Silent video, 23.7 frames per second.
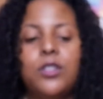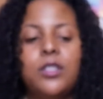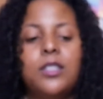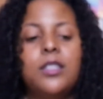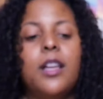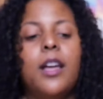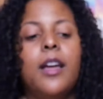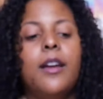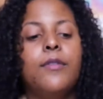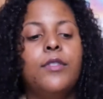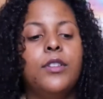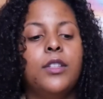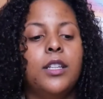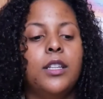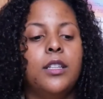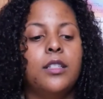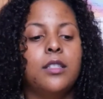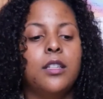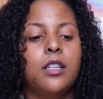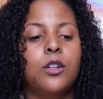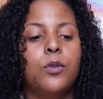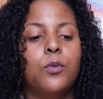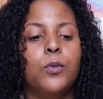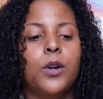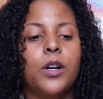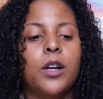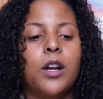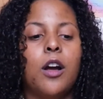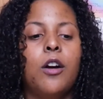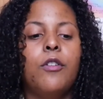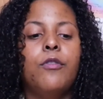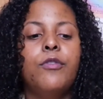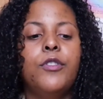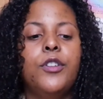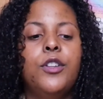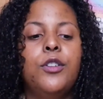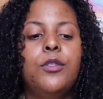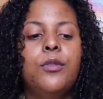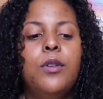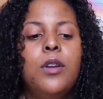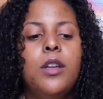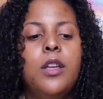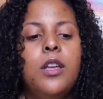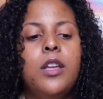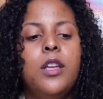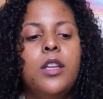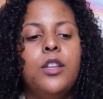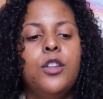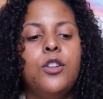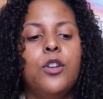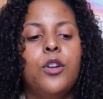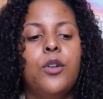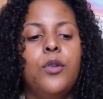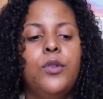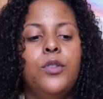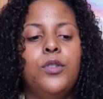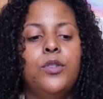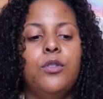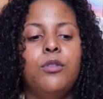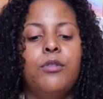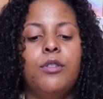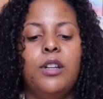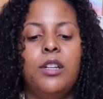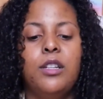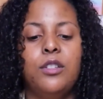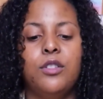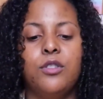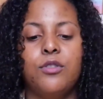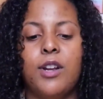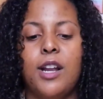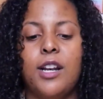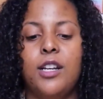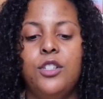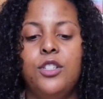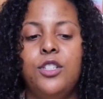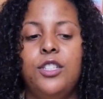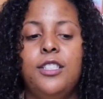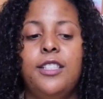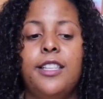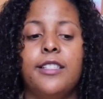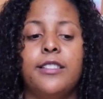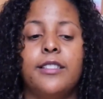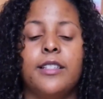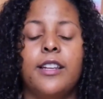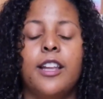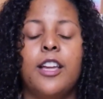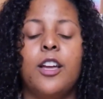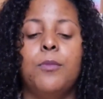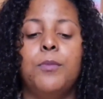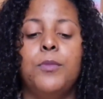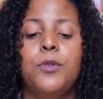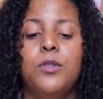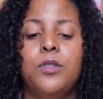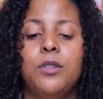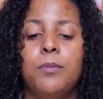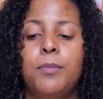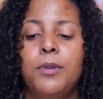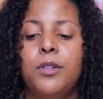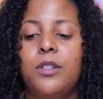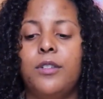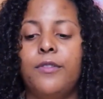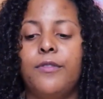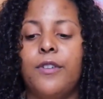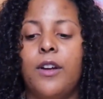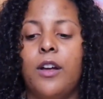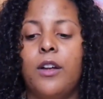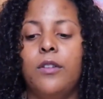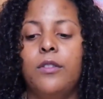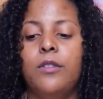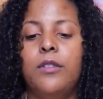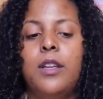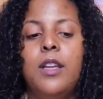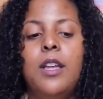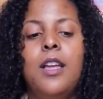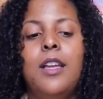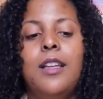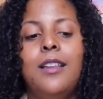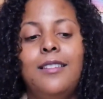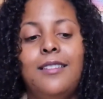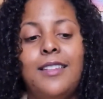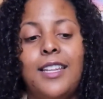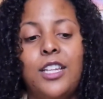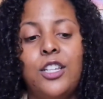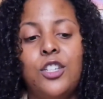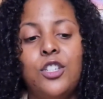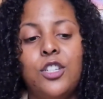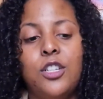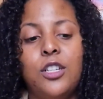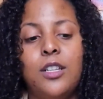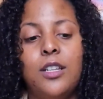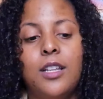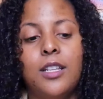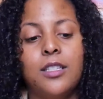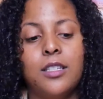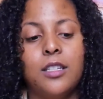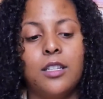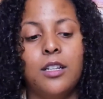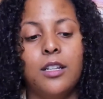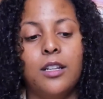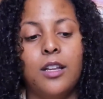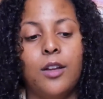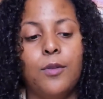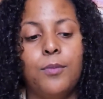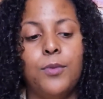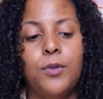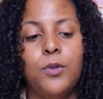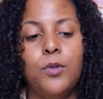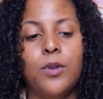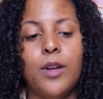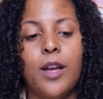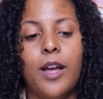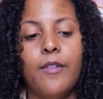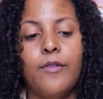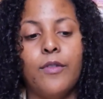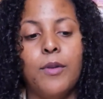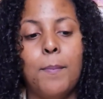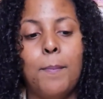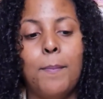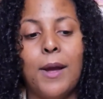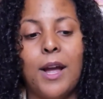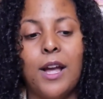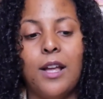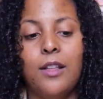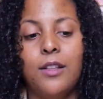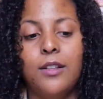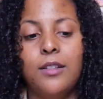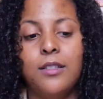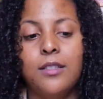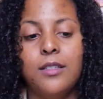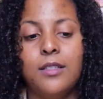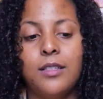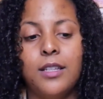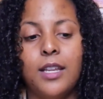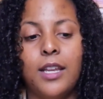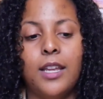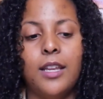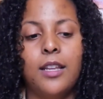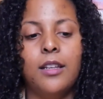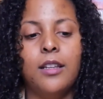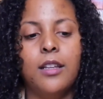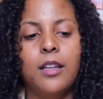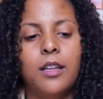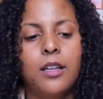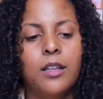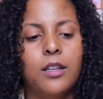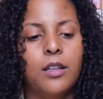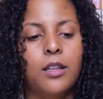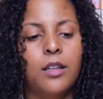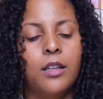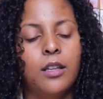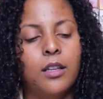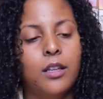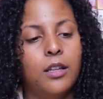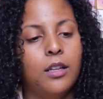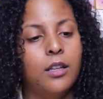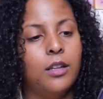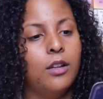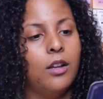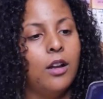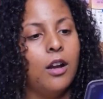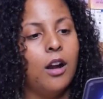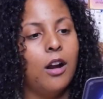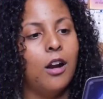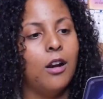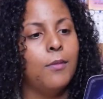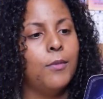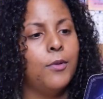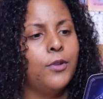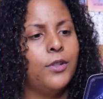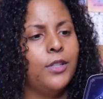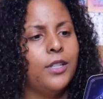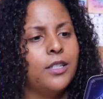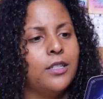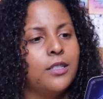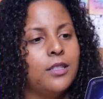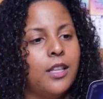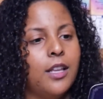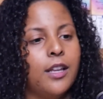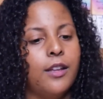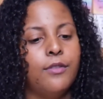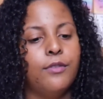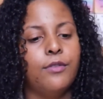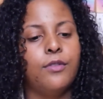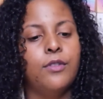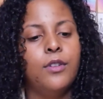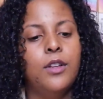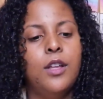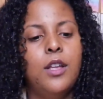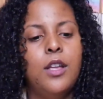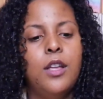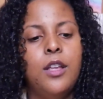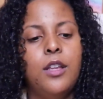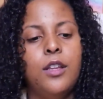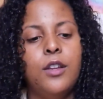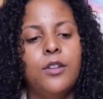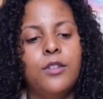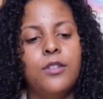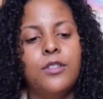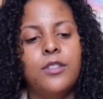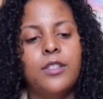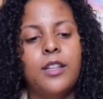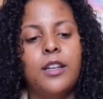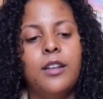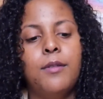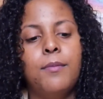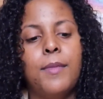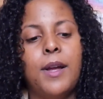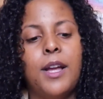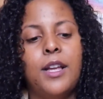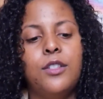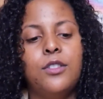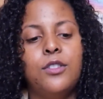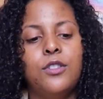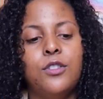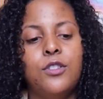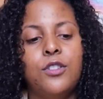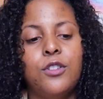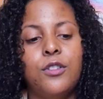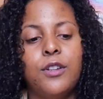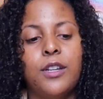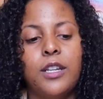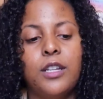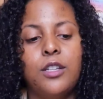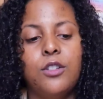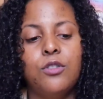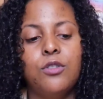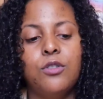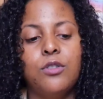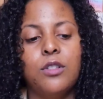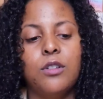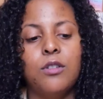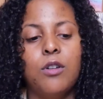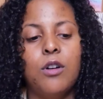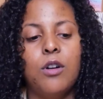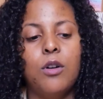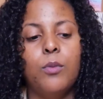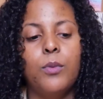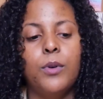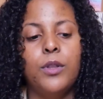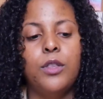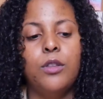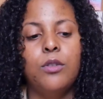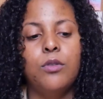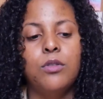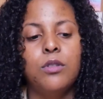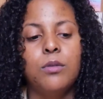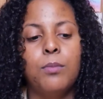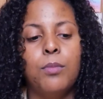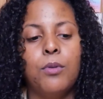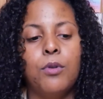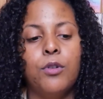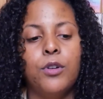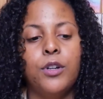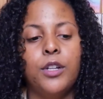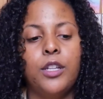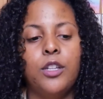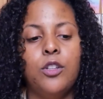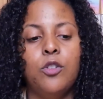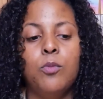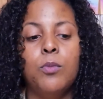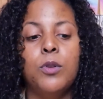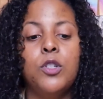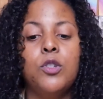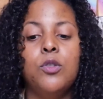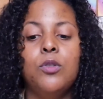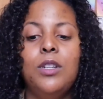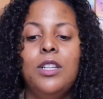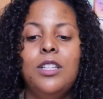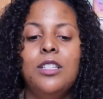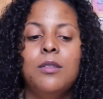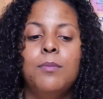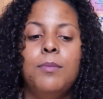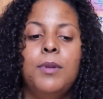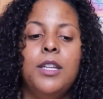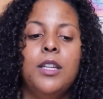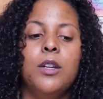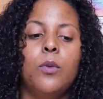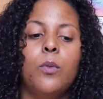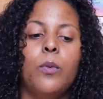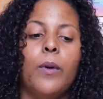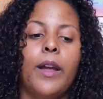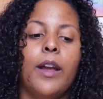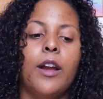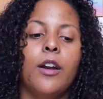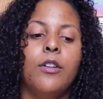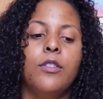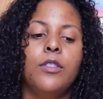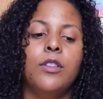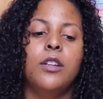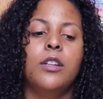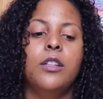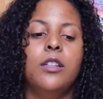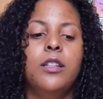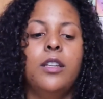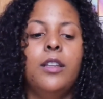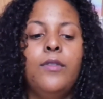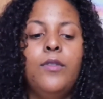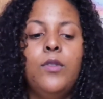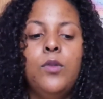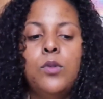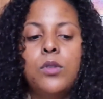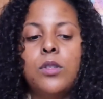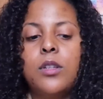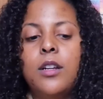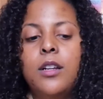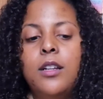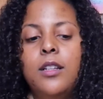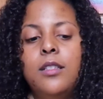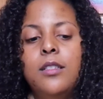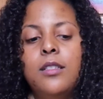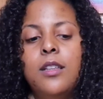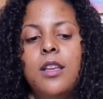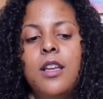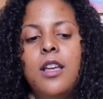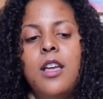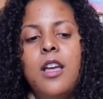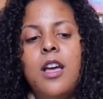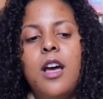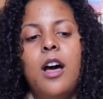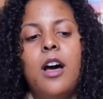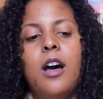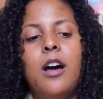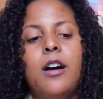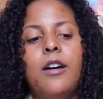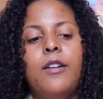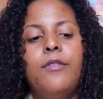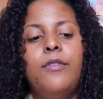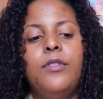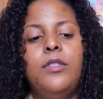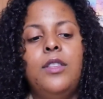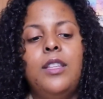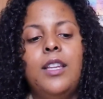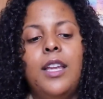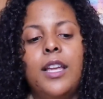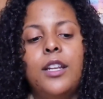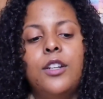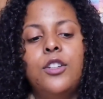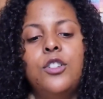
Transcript: trust that everything is going to work out for you. You're going to create a strategy that's going to help you to build a foundation that's going to help you to have a balanced and harmonious life. Your ascended masters, your angels, they're all with you, supporting you, but you need to be aware. They're going to give you signs of the